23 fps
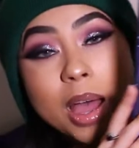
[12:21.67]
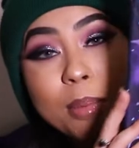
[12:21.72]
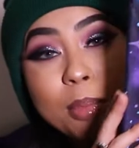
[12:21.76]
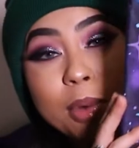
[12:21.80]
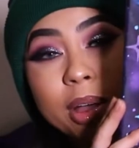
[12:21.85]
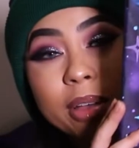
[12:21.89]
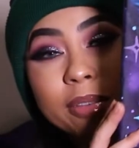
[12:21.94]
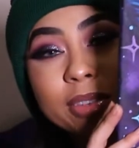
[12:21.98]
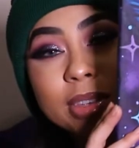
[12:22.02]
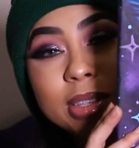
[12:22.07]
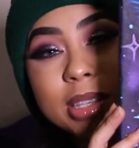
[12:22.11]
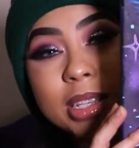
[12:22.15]
I'm
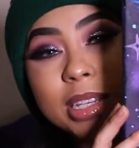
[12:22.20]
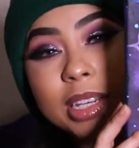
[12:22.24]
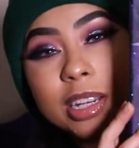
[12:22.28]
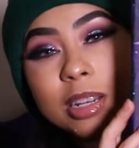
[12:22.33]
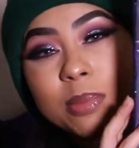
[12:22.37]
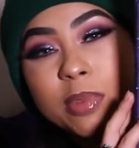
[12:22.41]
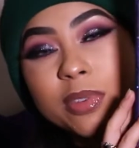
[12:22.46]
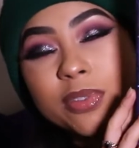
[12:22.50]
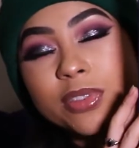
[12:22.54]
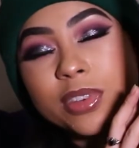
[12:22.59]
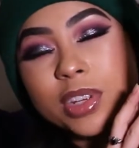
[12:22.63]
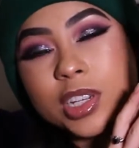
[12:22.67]
obviously
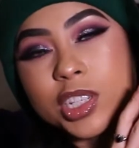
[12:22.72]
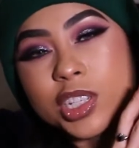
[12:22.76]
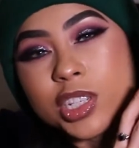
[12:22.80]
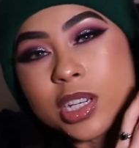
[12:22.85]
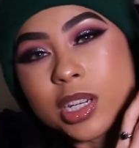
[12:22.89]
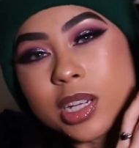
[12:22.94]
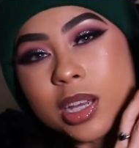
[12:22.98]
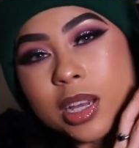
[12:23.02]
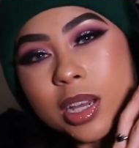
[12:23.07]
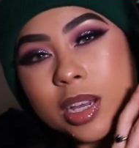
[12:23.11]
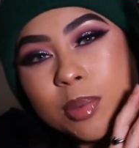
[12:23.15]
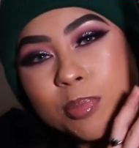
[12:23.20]
going to be
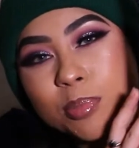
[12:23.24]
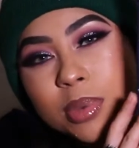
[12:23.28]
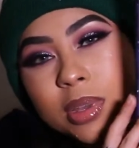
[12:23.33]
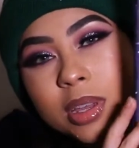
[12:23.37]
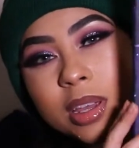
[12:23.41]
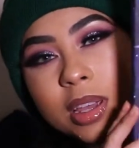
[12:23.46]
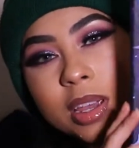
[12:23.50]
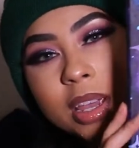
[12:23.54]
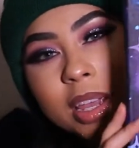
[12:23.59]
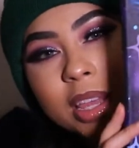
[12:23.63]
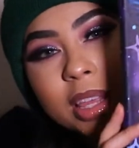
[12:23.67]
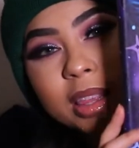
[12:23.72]
finishing up
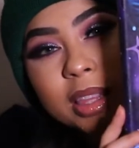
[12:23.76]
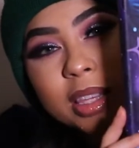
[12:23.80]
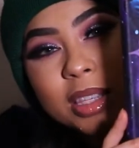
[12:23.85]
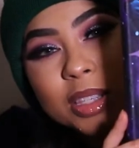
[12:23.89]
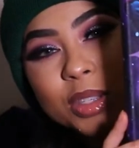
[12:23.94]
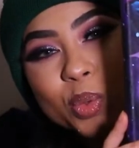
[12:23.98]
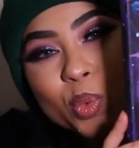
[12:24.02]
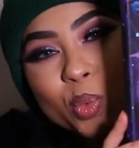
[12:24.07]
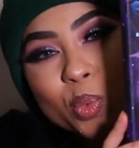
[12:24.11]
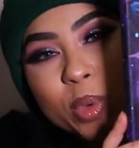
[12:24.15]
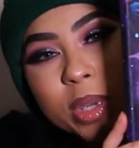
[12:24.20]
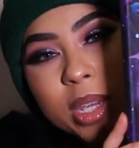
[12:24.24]

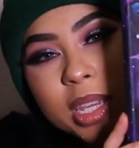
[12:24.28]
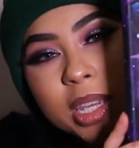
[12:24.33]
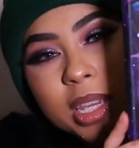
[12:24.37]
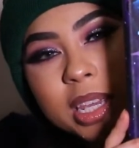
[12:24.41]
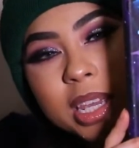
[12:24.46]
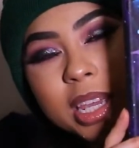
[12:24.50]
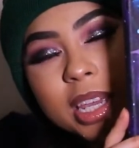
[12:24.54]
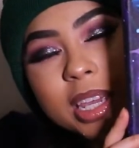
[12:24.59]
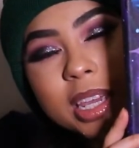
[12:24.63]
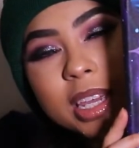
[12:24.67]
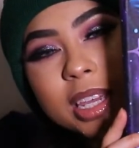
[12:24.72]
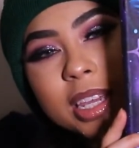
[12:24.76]
this
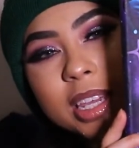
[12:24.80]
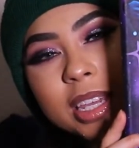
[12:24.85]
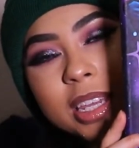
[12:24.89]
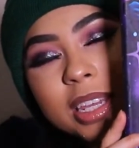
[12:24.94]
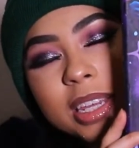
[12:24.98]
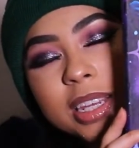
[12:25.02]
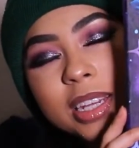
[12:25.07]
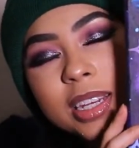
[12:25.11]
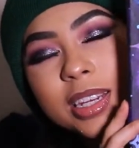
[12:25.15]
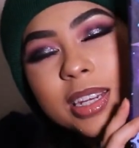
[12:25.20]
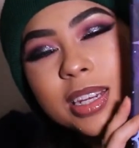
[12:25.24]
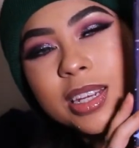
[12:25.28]

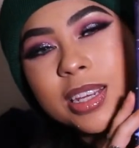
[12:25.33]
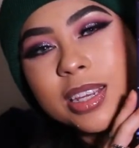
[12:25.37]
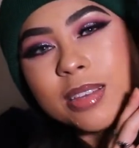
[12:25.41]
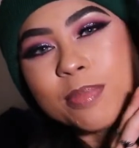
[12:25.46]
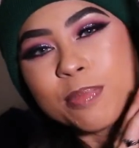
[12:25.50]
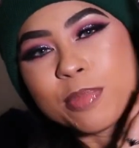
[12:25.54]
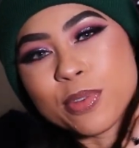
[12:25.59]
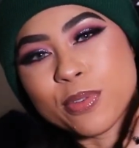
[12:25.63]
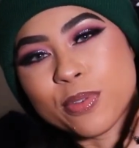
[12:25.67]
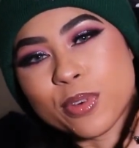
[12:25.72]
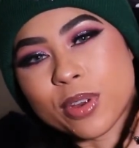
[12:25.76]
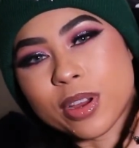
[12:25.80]
weekend
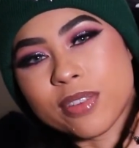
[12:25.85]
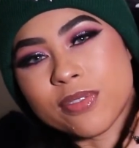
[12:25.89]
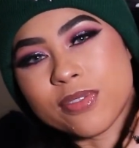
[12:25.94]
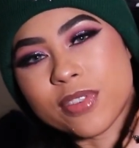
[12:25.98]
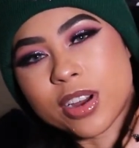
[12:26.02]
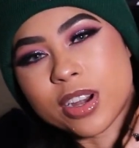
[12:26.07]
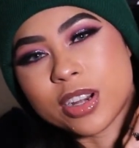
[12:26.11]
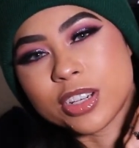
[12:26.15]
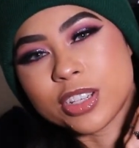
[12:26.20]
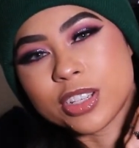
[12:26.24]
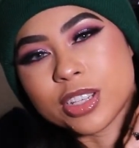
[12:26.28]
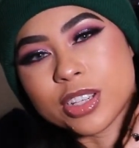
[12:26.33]
before I
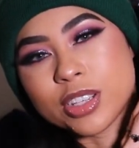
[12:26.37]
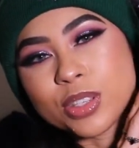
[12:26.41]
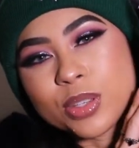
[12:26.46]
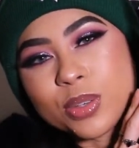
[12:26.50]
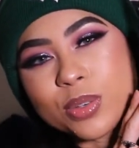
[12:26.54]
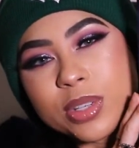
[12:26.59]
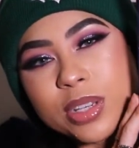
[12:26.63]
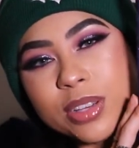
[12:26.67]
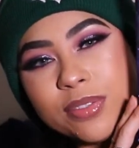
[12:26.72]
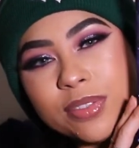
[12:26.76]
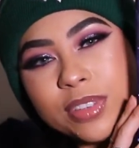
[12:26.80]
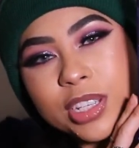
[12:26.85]
varnish it,
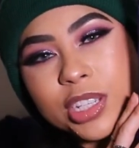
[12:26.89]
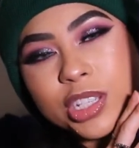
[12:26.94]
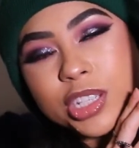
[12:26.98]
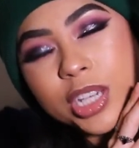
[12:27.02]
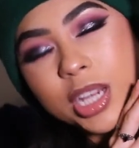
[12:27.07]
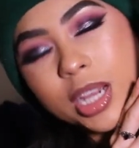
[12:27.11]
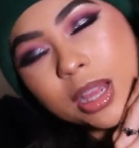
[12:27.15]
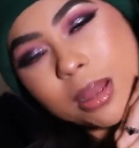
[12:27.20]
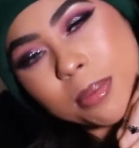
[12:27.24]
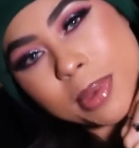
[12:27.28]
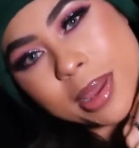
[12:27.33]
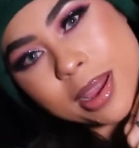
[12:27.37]
so definitely
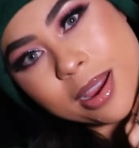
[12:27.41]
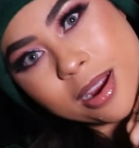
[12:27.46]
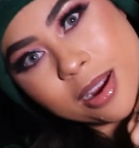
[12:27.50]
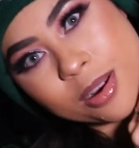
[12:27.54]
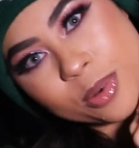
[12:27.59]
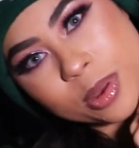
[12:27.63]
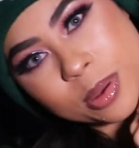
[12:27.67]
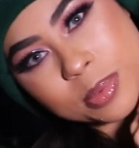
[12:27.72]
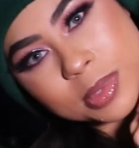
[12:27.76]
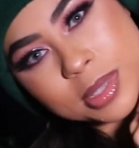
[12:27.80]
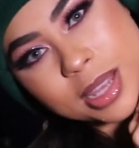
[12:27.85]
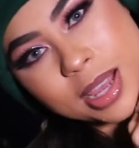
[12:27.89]
check out my art
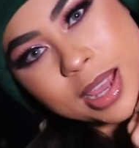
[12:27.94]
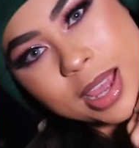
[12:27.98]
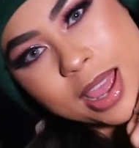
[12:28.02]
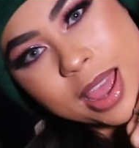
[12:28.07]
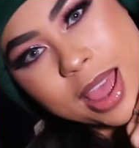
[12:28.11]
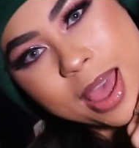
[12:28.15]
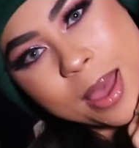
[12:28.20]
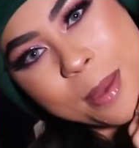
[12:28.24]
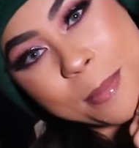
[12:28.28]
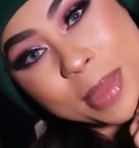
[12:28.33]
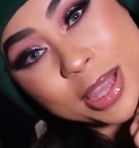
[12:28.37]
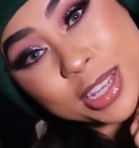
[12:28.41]
website
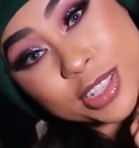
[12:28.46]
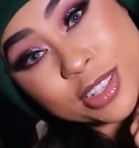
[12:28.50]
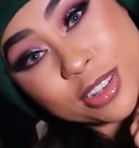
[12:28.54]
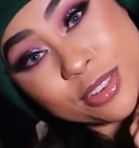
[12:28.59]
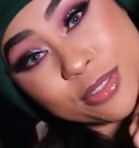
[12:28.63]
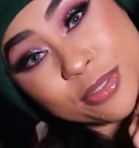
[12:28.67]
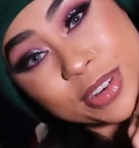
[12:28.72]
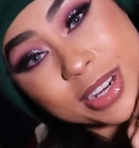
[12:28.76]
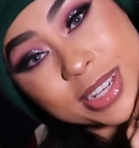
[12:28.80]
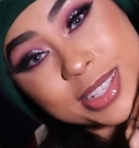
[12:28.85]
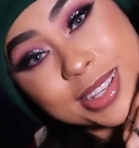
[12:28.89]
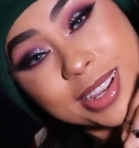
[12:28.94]
at magical
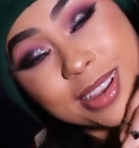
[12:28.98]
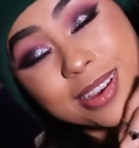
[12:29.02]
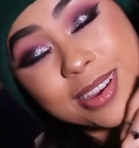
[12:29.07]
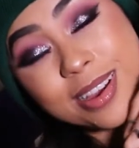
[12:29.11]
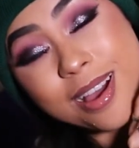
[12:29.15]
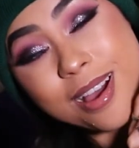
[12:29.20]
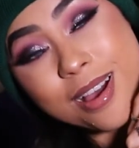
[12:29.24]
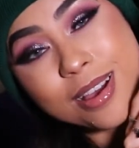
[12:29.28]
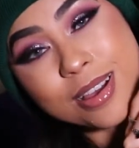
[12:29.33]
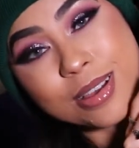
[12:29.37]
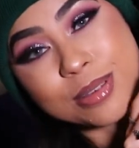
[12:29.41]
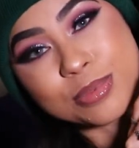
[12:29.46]
frae dot
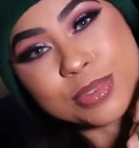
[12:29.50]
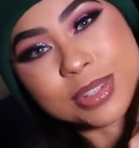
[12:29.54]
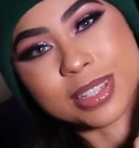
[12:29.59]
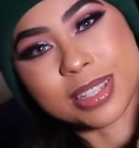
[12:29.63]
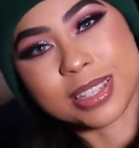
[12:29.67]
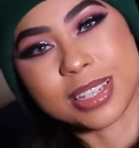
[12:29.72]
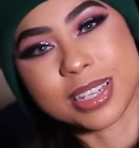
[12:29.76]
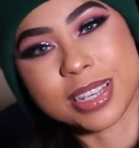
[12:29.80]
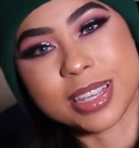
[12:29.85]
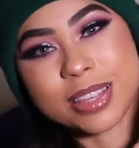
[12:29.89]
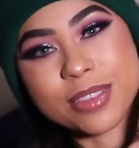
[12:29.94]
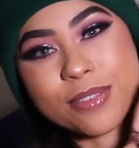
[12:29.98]
com to
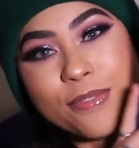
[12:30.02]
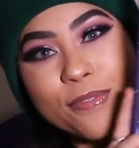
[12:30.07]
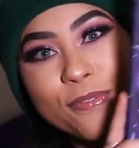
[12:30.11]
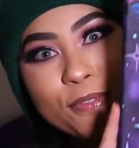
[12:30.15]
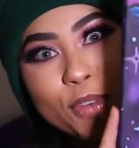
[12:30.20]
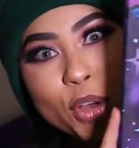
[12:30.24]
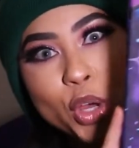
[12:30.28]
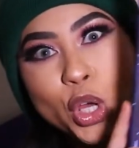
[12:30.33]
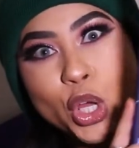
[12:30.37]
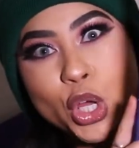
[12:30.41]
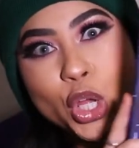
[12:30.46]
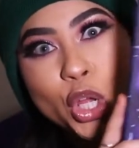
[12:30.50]
see the
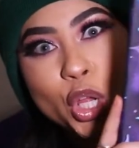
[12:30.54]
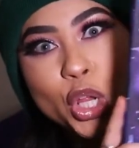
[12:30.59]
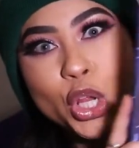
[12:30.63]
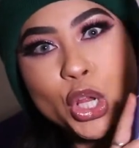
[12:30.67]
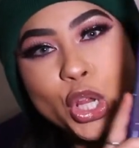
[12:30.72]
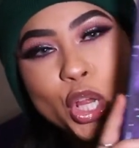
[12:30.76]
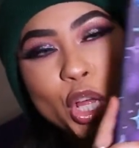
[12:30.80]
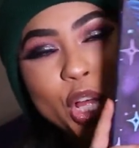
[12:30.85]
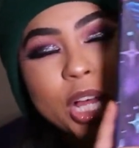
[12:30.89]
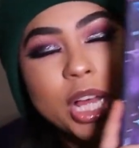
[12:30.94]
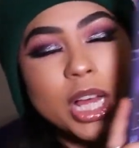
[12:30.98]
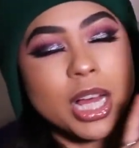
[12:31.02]

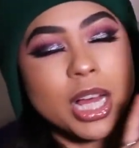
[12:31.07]
full